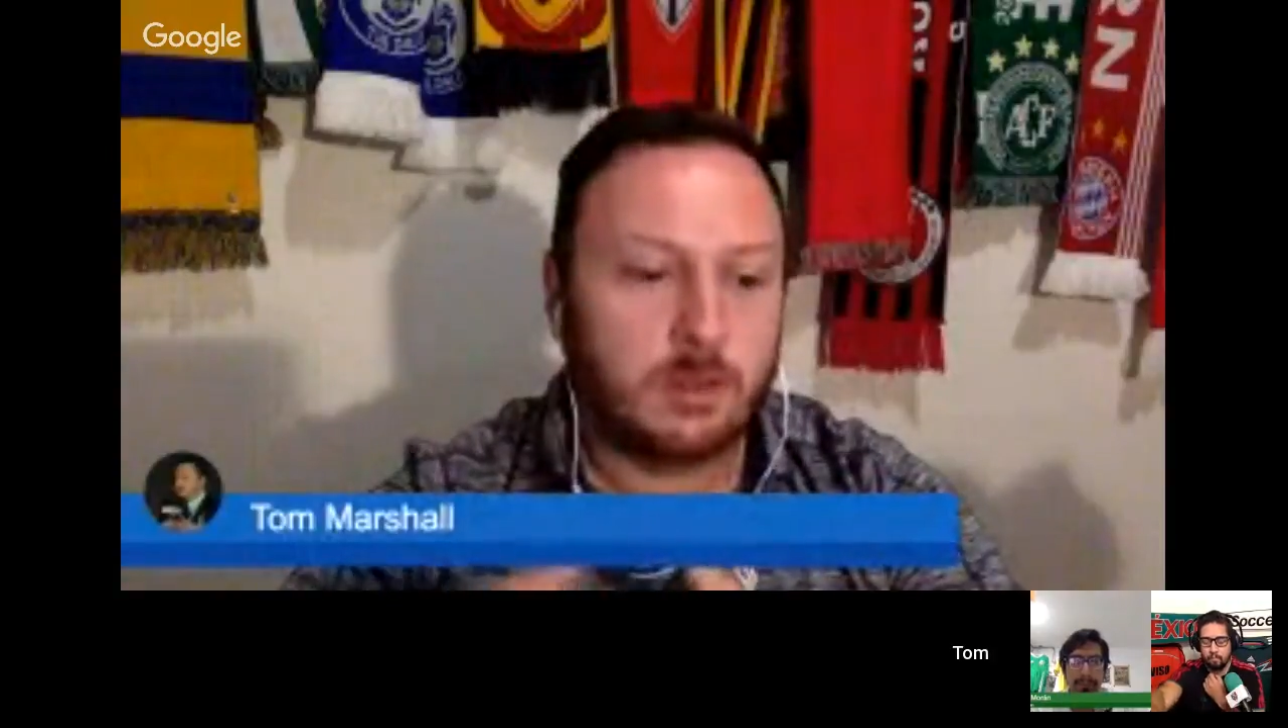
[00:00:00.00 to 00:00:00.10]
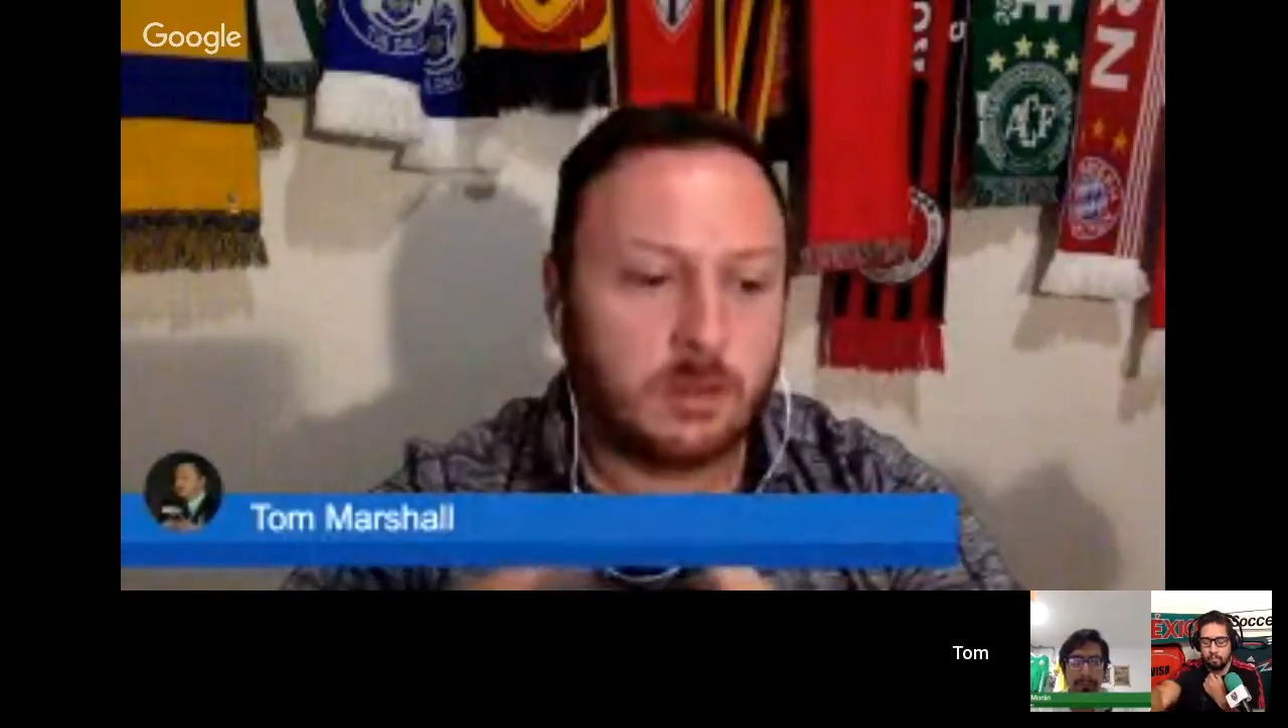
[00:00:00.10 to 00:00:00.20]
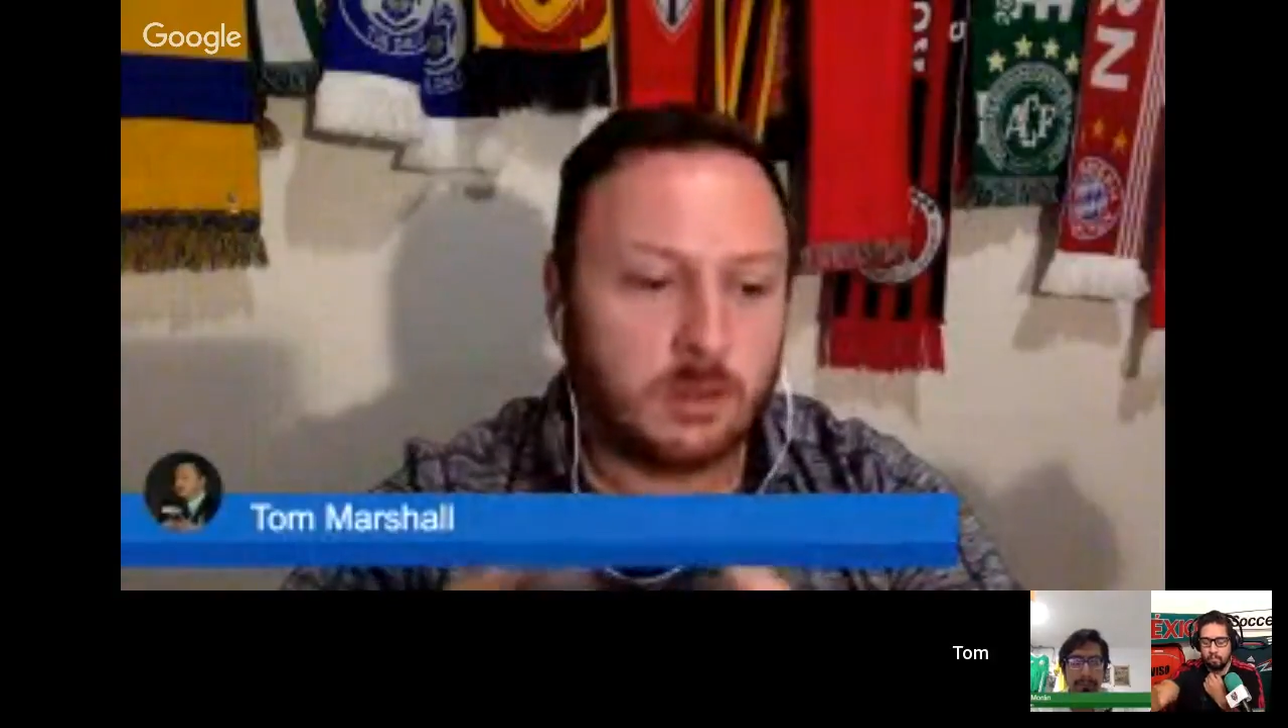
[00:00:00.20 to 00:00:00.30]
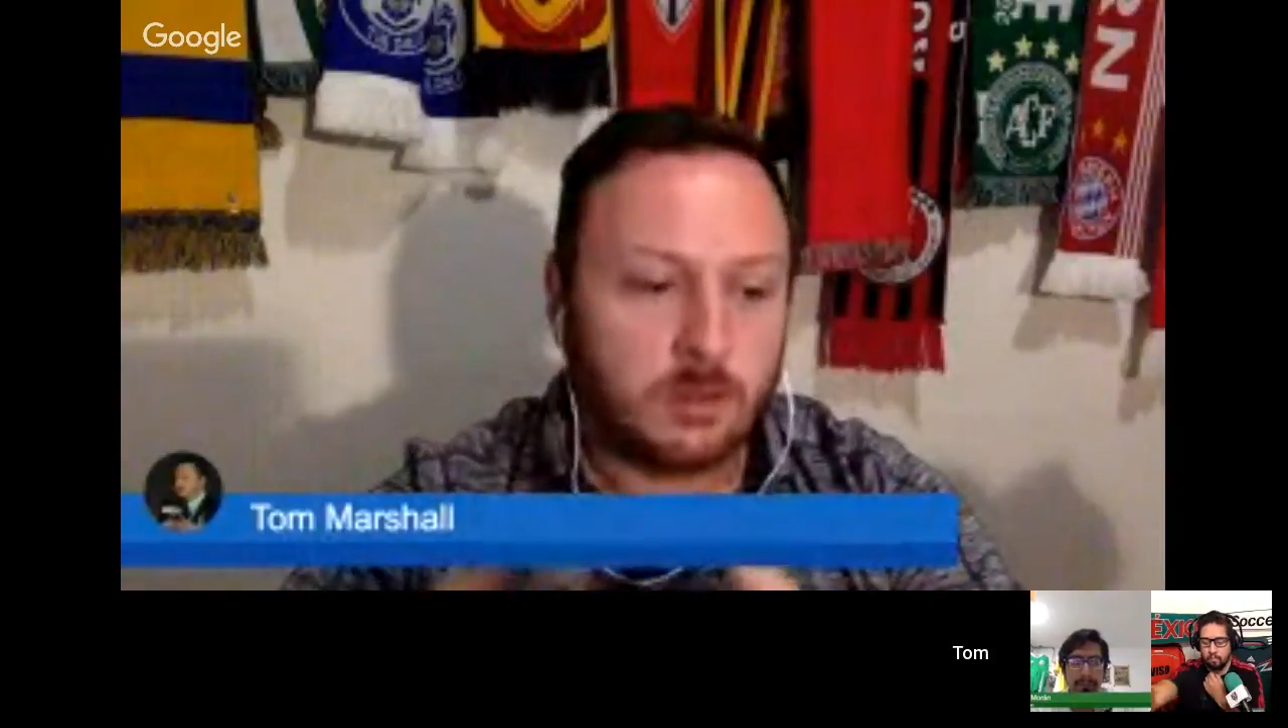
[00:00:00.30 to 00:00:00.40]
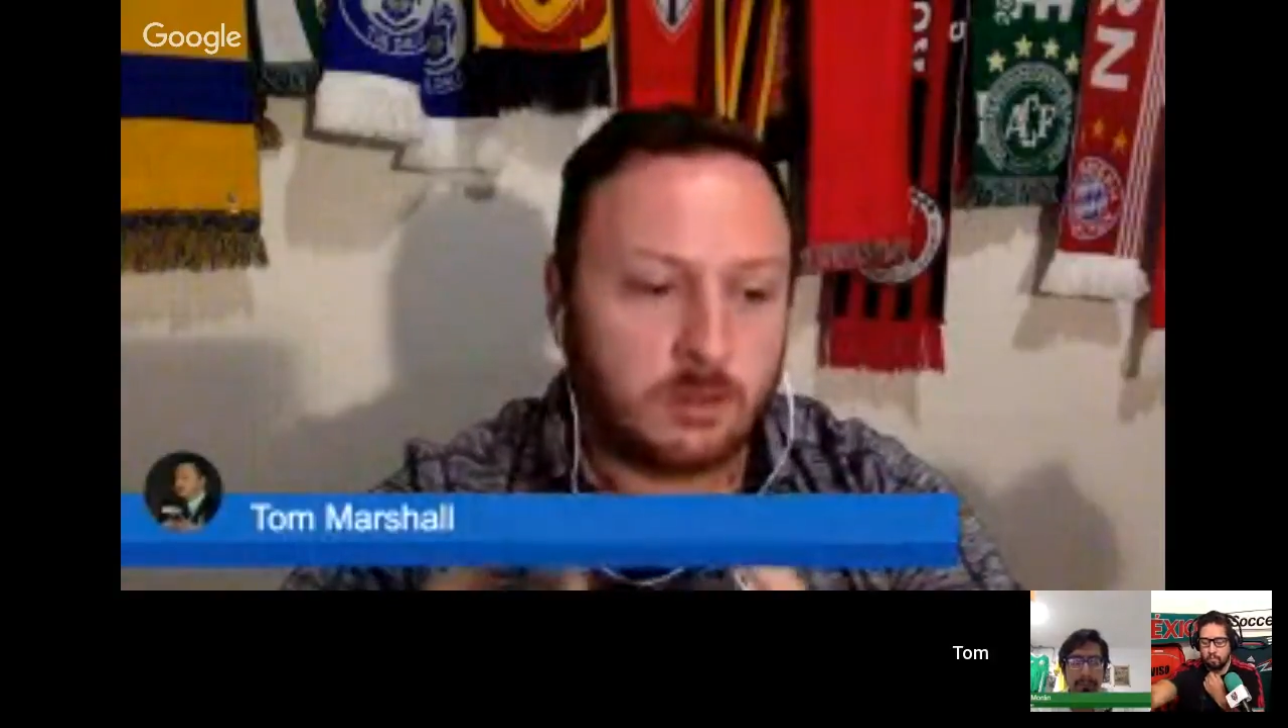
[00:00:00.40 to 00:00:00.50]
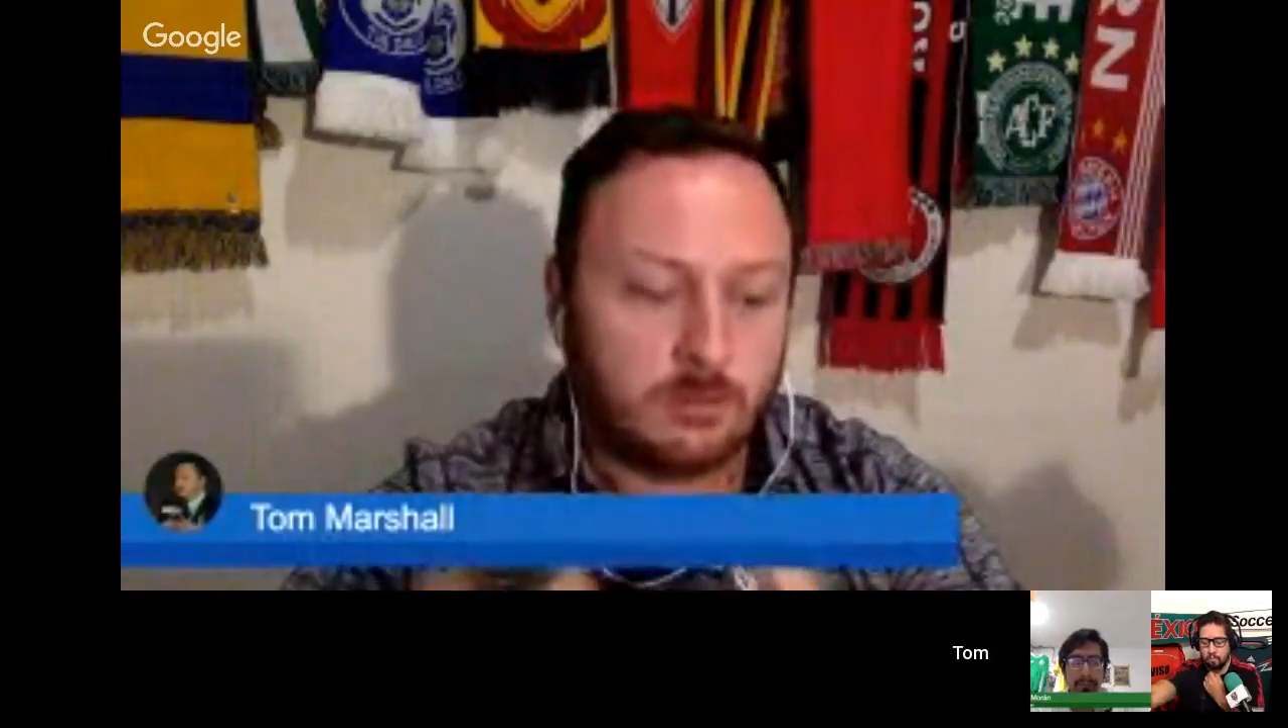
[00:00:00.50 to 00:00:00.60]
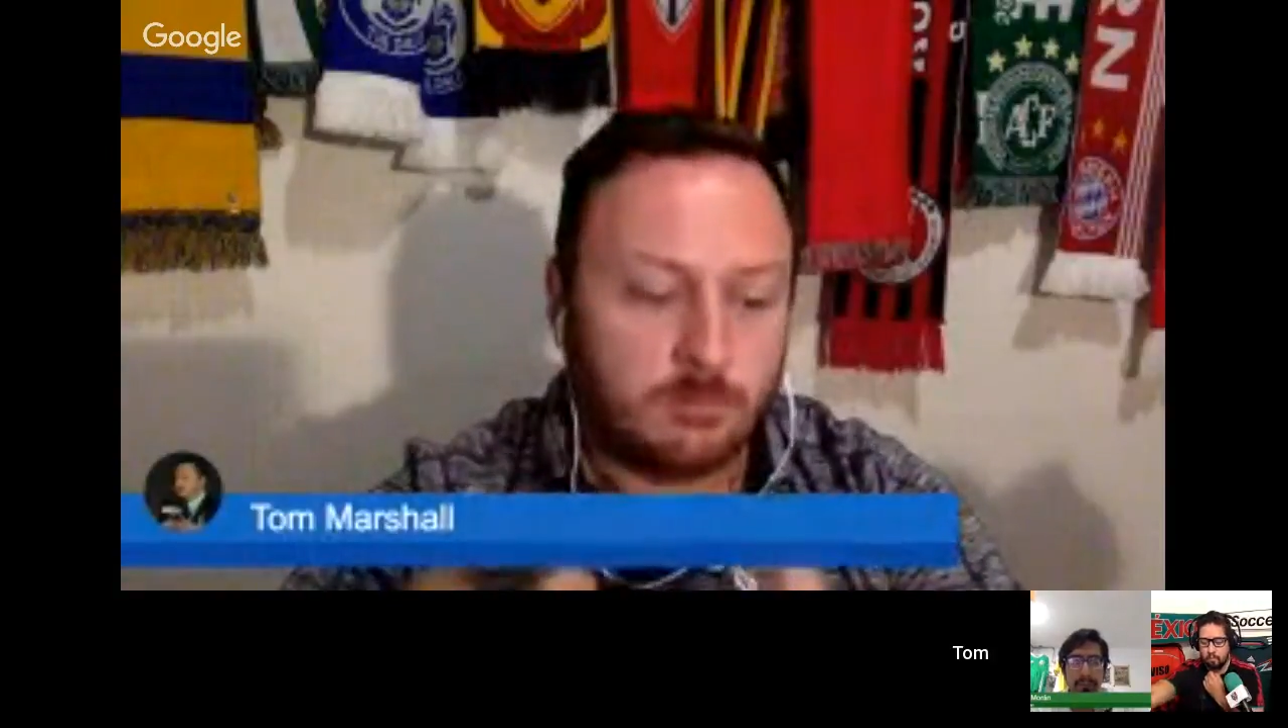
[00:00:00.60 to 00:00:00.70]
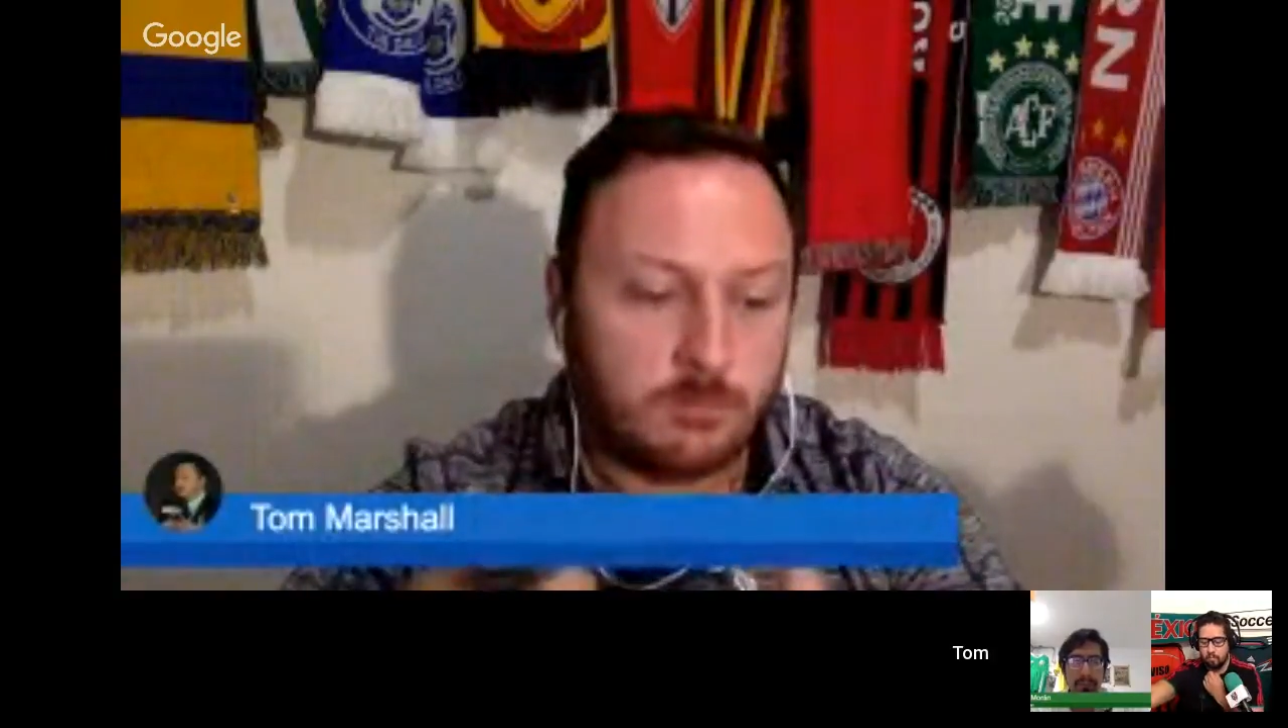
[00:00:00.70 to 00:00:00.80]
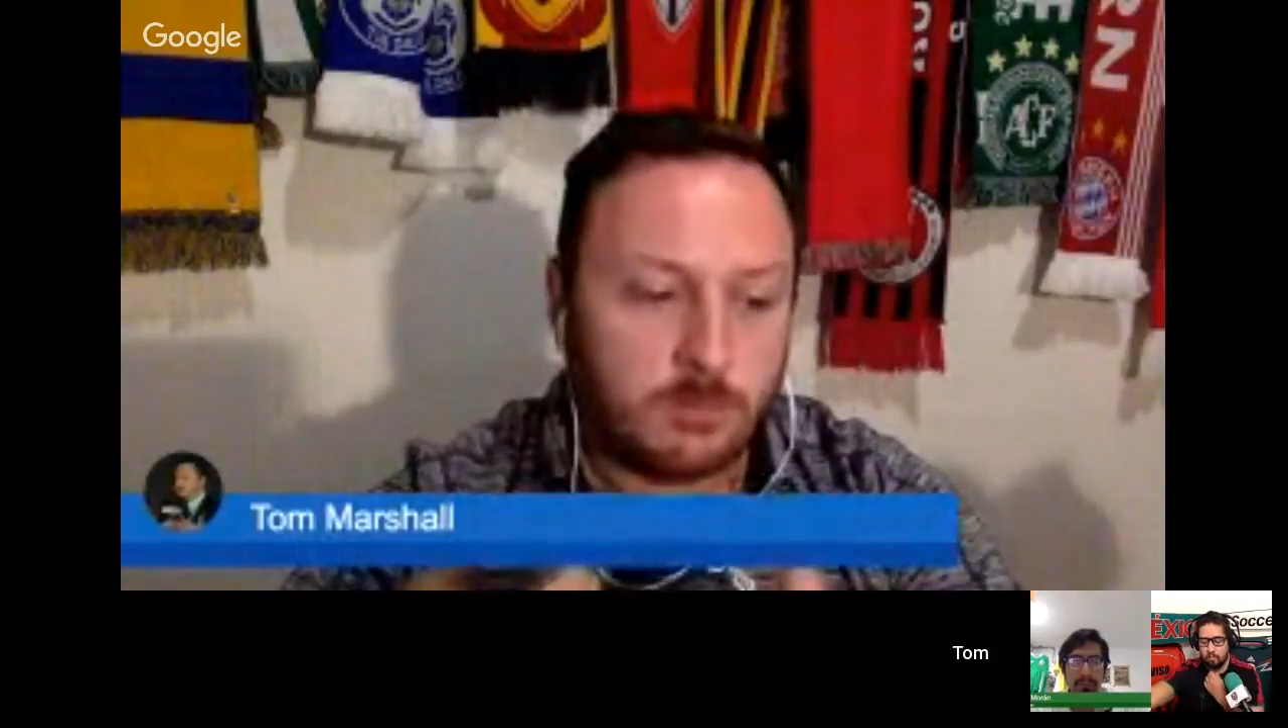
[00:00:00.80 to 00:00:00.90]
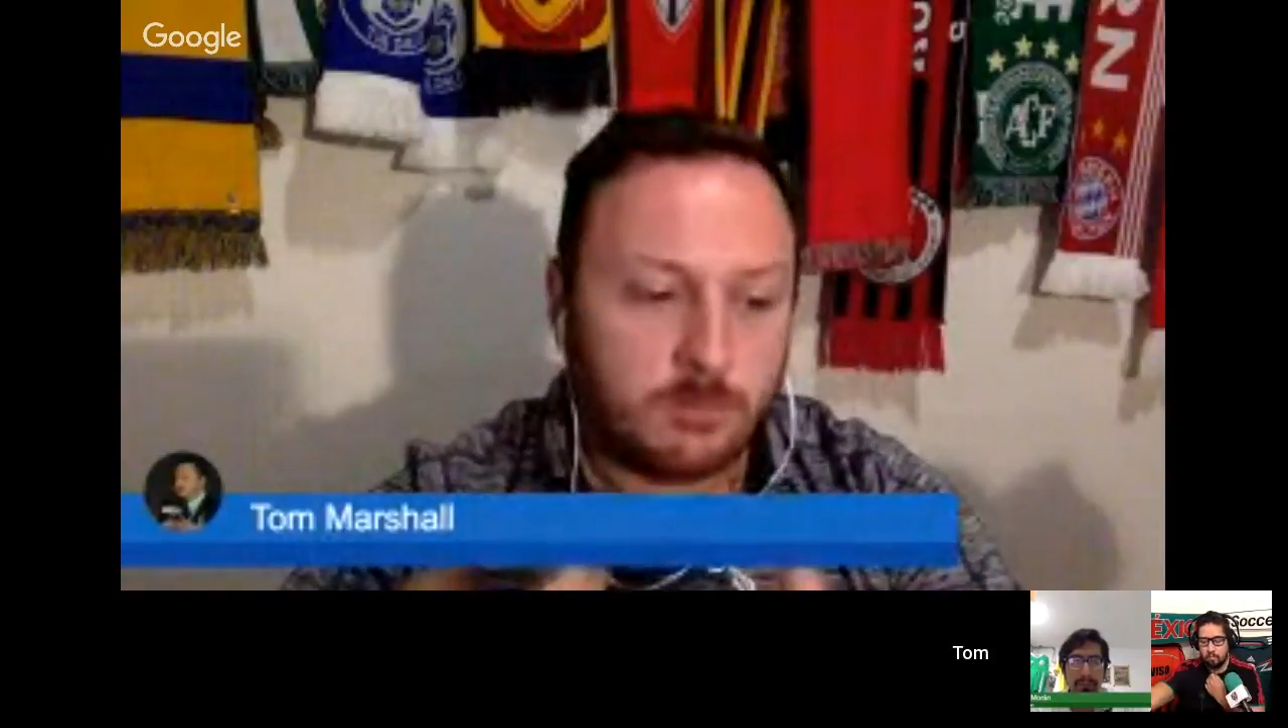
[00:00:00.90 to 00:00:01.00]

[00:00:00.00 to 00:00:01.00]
the